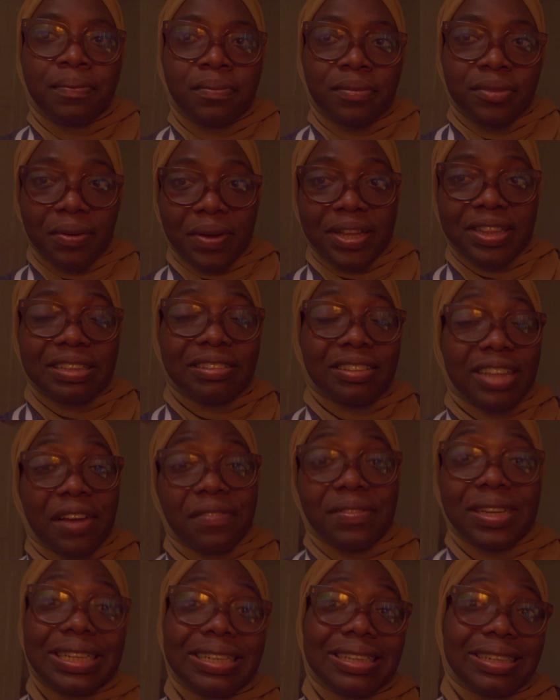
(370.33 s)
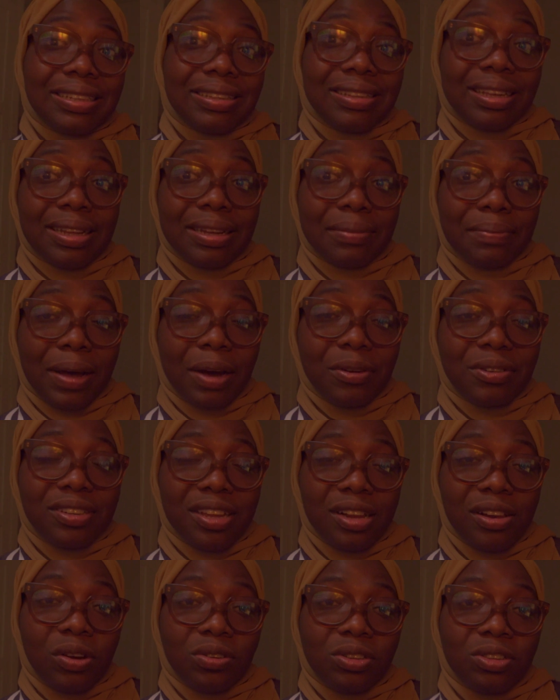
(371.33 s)
There were things that I really didn't think about
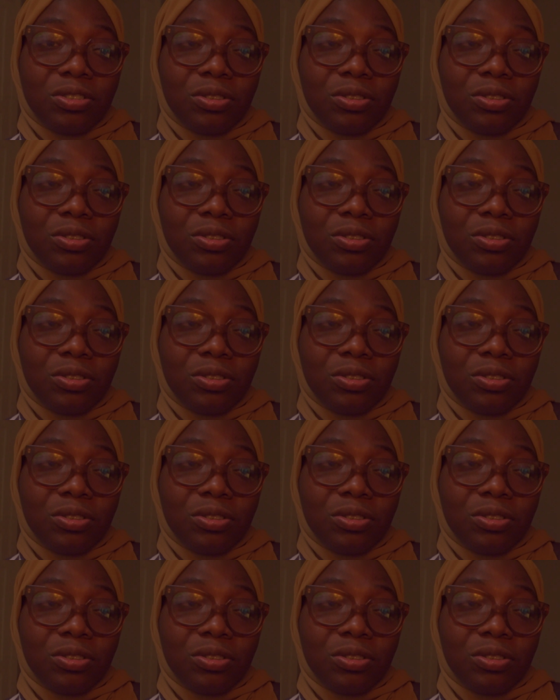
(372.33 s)
a lot.